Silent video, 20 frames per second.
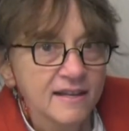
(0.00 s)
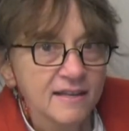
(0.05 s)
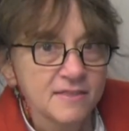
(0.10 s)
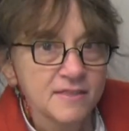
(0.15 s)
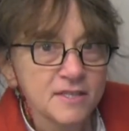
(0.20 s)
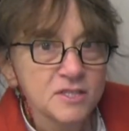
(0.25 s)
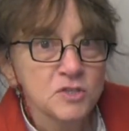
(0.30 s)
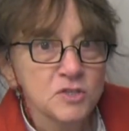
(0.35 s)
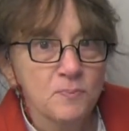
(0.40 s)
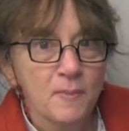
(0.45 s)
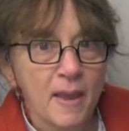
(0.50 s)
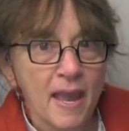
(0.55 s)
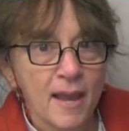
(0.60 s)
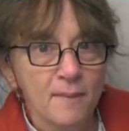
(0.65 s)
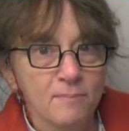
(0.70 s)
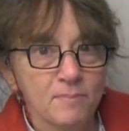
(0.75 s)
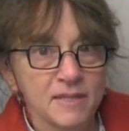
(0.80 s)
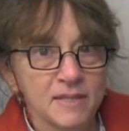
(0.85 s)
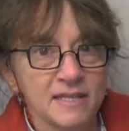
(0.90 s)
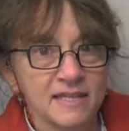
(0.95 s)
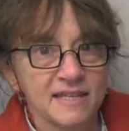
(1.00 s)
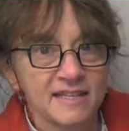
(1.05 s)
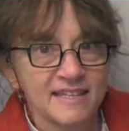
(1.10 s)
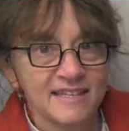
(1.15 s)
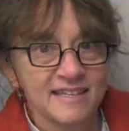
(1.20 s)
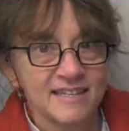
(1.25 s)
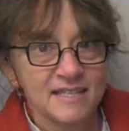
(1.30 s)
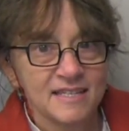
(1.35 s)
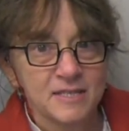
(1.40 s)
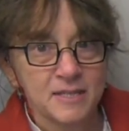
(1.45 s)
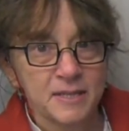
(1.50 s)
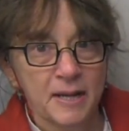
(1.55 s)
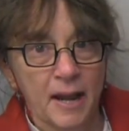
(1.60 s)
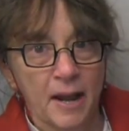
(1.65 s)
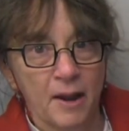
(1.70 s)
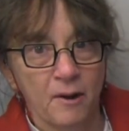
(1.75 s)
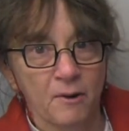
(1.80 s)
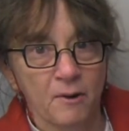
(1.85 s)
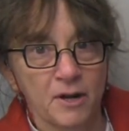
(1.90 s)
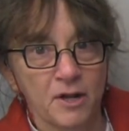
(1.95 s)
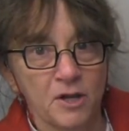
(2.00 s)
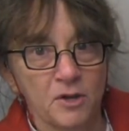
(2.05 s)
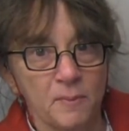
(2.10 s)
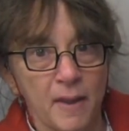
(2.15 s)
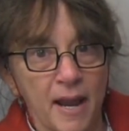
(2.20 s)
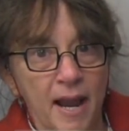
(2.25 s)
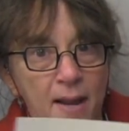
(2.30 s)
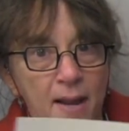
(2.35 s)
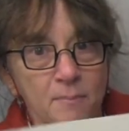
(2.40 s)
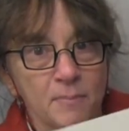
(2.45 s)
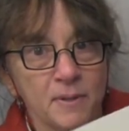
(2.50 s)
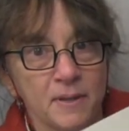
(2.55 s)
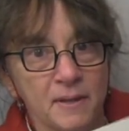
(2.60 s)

This map is an aerial map.